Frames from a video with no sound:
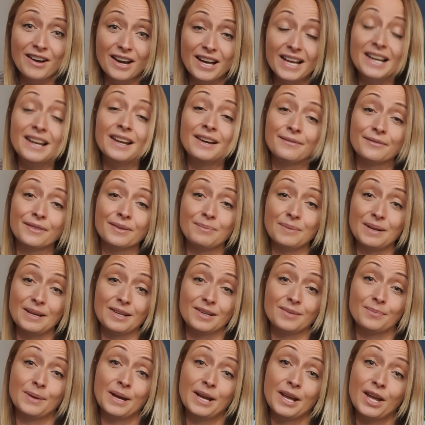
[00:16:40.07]
I love them
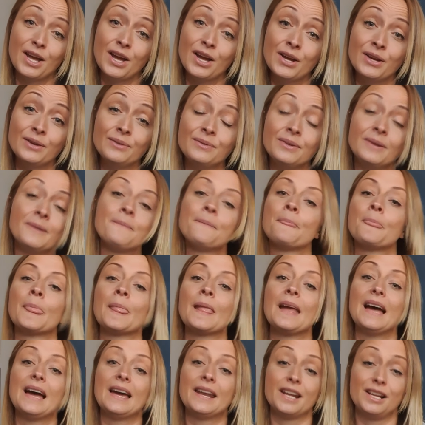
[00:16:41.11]
like my own,
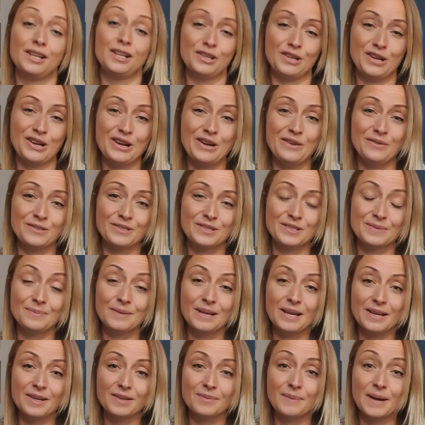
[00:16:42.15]
and I look after them
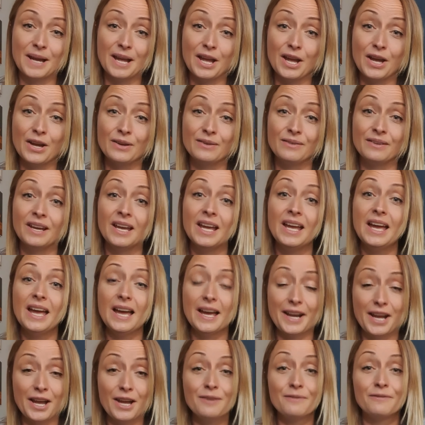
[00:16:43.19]
like my own,
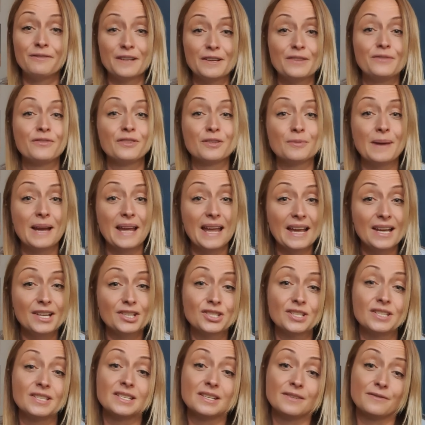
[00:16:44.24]
and hopefully through my
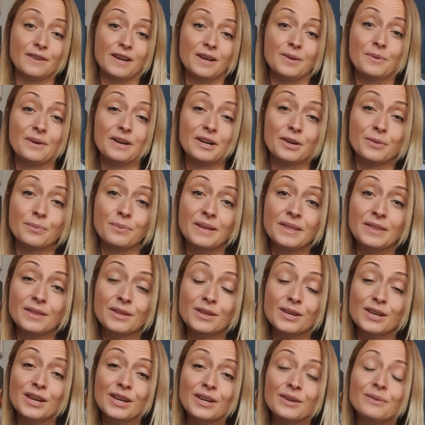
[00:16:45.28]
actions, if I work with
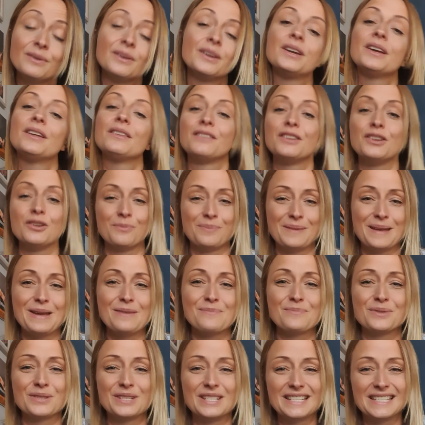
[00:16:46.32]
you, you'll be
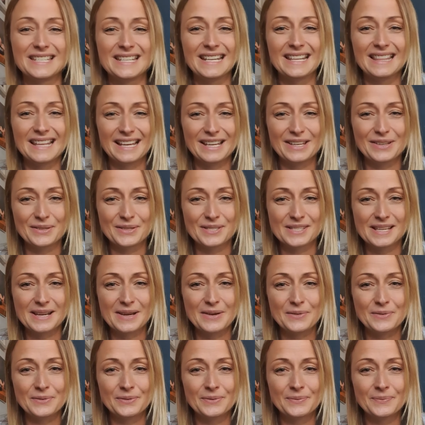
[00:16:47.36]
able to see that
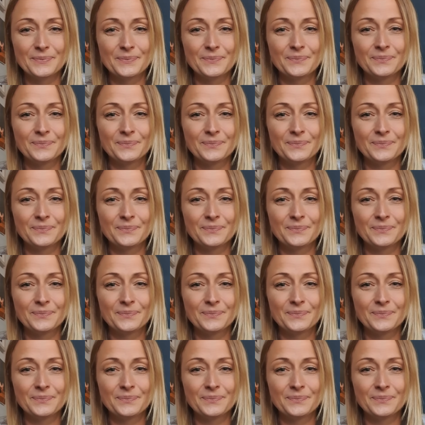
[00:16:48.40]
yourself.